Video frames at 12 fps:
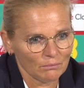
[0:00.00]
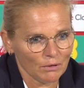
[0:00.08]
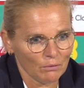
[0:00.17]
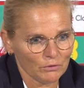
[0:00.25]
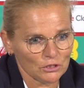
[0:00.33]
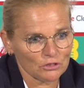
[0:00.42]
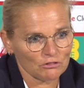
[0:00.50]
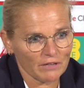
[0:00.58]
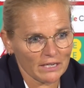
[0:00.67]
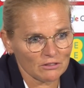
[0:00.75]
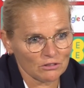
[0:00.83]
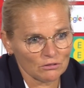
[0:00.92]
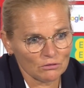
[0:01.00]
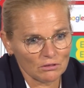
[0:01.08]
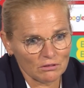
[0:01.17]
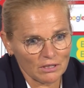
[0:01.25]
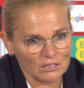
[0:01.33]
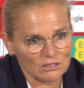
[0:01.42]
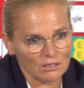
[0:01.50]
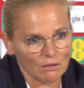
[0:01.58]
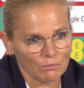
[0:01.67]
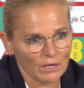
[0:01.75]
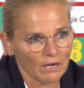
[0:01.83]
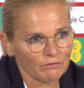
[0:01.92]
But we're just trying to do the things
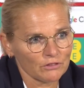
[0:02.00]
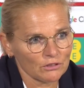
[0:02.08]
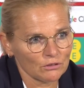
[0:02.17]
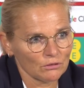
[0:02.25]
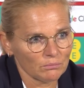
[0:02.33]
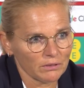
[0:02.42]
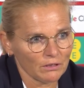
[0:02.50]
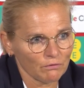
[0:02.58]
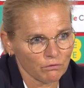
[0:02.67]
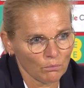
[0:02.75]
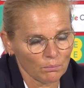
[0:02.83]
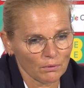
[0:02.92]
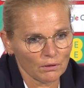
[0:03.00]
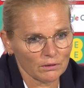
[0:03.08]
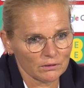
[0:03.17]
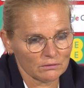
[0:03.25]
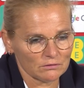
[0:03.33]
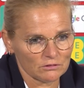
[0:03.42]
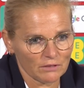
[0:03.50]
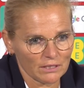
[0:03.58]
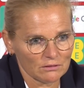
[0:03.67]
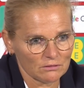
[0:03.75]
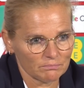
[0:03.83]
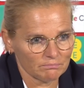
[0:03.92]
that we have to do and play football and
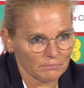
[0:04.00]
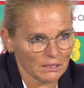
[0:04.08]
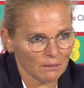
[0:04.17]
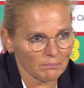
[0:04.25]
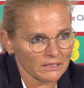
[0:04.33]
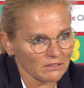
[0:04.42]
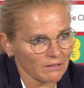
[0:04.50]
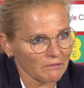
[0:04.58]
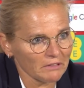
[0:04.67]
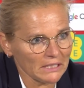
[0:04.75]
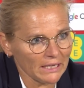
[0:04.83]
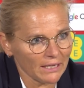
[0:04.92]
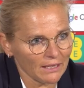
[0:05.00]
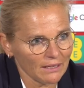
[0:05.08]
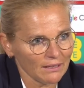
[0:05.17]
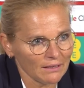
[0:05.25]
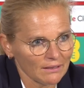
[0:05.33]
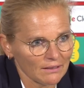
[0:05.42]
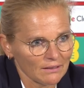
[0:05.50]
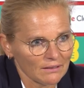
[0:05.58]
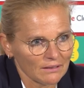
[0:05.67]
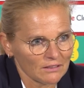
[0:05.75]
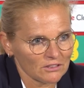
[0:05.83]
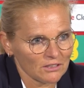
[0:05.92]
trying to become better every day
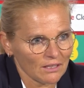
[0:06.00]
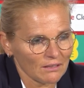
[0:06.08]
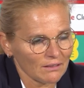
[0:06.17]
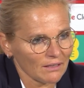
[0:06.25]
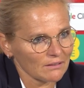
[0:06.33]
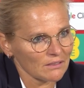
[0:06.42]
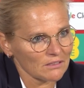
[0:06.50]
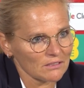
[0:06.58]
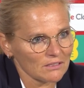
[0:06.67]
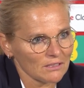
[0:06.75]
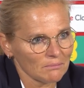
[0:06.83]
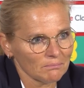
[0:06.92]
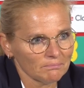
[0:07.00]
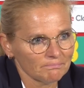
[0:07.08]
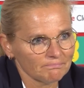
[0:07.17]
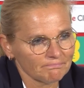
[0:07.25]
and stay connected as a team.